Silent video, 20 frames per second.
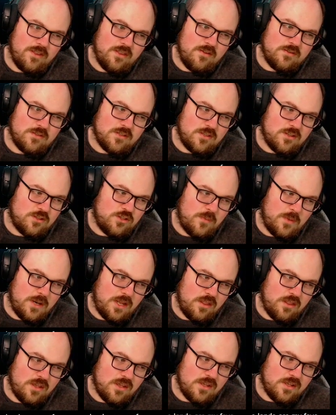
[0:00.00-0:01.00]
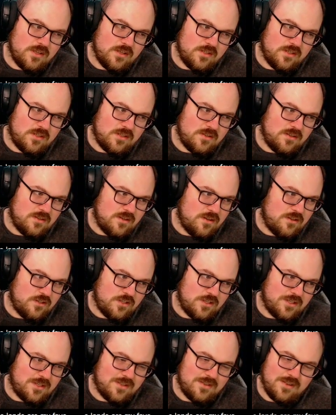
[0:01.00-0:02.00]
It loses to too many things. It's
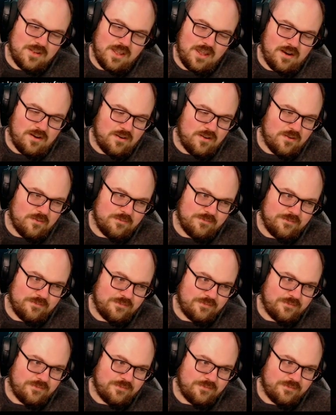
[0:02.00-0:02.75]
just, I don't know.